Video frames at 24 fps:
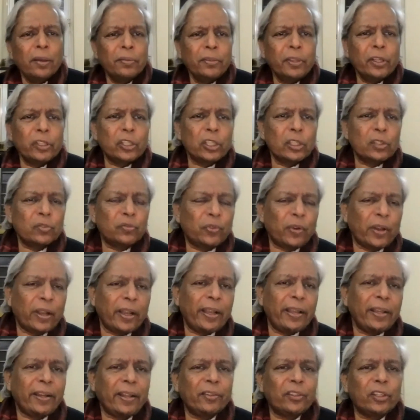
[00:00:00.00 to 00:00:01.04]
this is
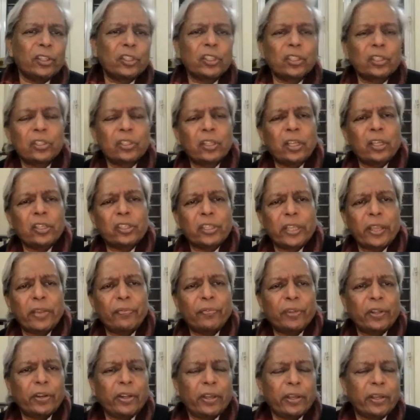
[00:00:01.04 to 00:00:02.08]
fine, and this is the
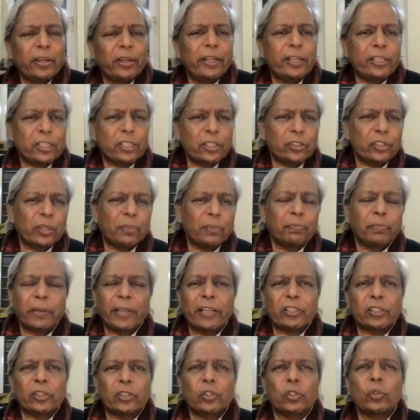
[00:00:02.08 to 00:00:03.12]
safety regulations in
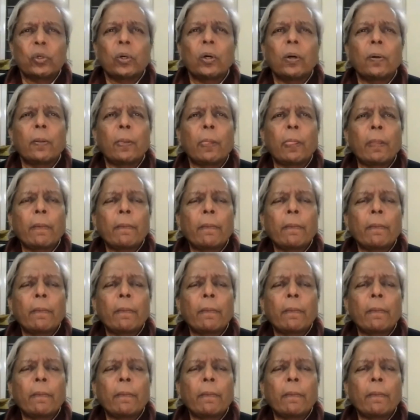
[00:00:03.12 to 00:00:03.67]
place and so on.